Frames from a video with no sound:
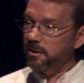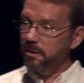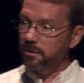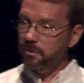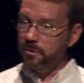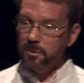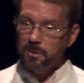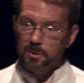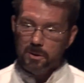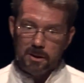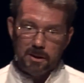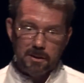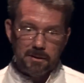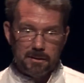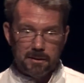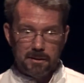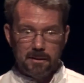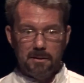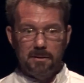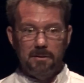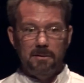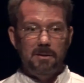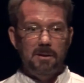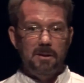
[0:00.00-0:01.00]
the students
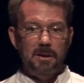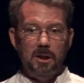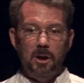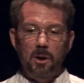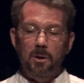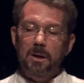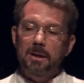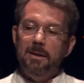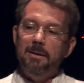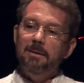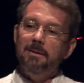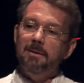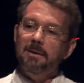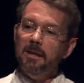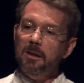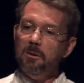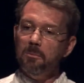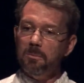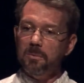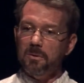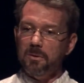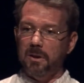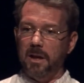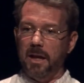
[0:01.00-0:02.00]
is, you know, it
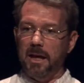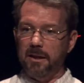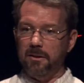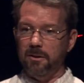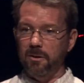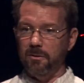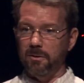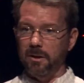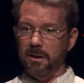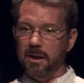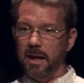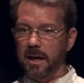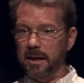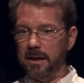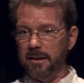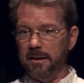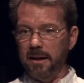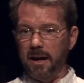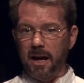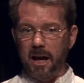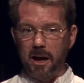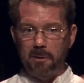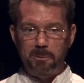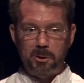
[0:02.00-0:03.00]
seems like there's a lot of
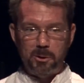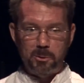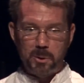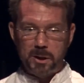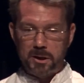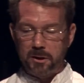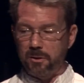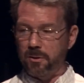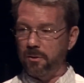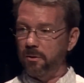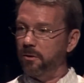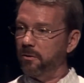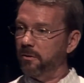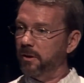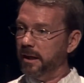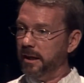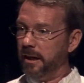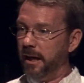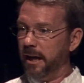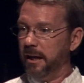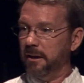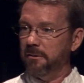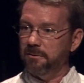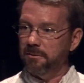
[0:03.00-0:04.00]
time between Thursday
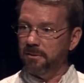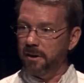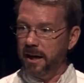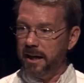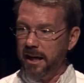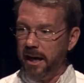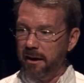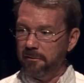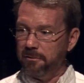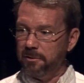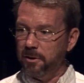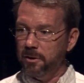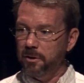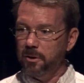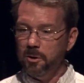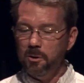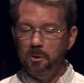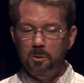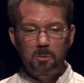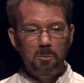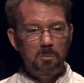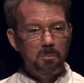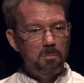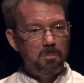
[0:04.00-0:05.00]
night and Friday
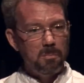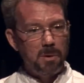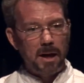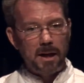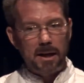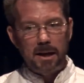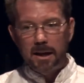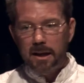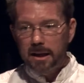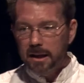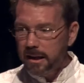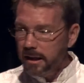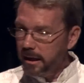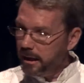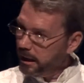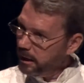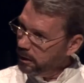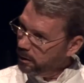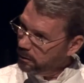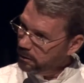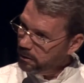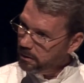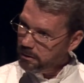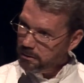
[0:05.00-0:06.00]
afternoon, but, you
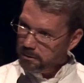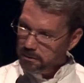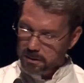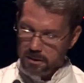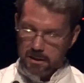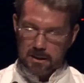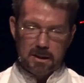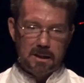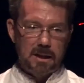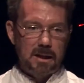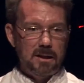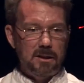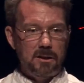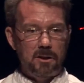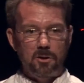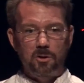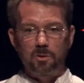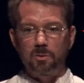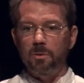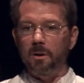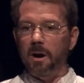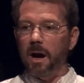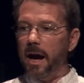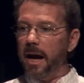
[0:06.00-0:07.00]
know, to
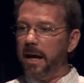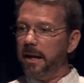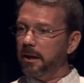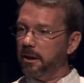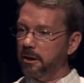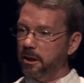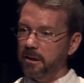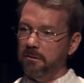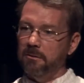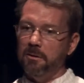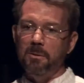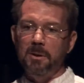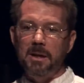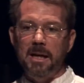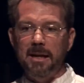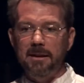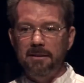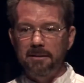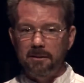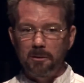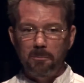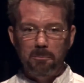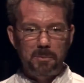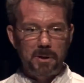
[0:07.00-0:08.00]
try to create
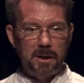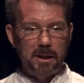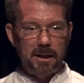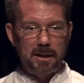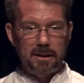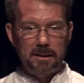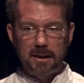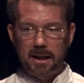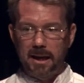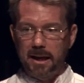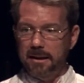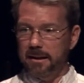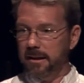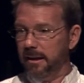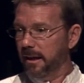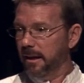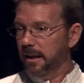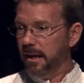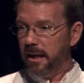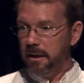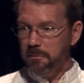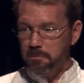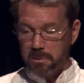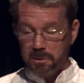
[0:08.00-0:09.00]
something that
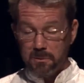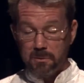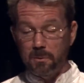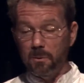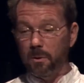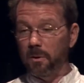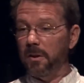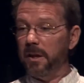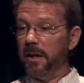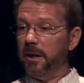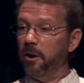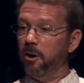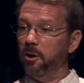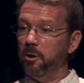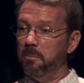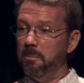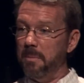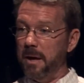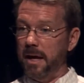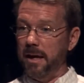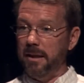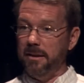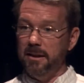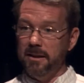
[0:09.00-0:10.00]
before they go to
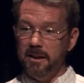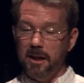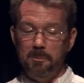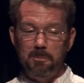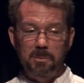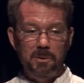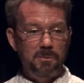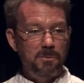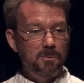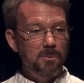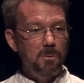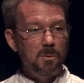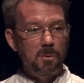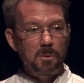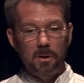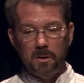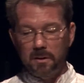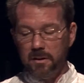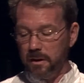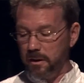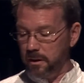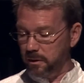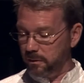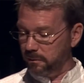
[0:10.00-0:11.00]
bed the night before
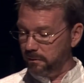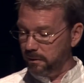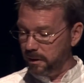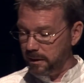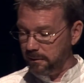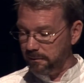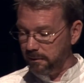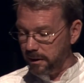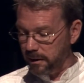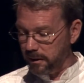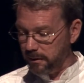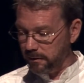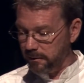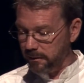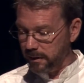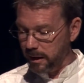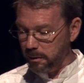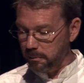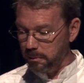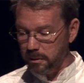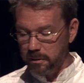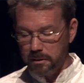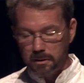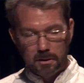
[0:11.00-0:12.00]
that is very, very
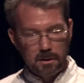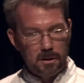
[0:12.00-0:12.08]
stable.